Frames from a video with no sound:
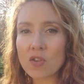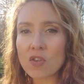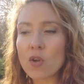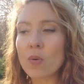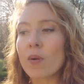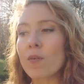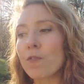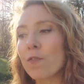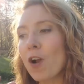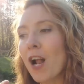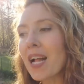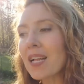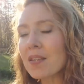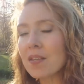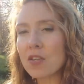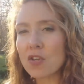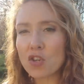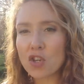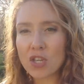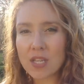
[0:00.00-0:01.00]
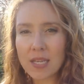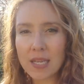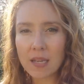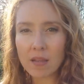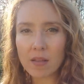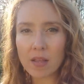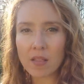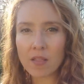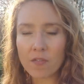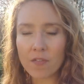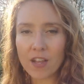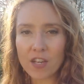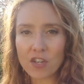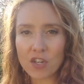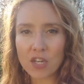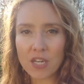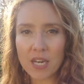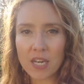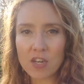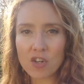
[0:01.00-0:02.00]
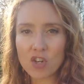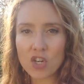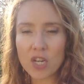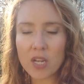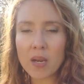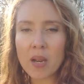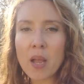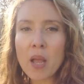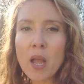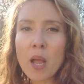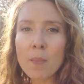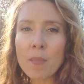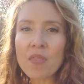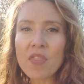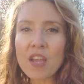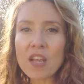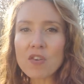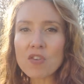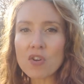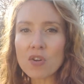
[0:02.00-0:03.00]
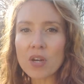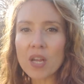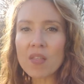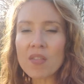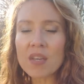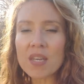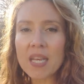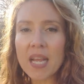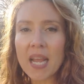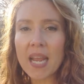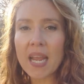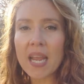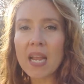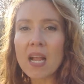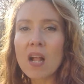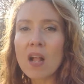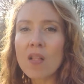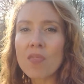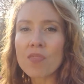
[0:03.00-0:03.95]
so a frost is just killing the vegetation, but then during the day,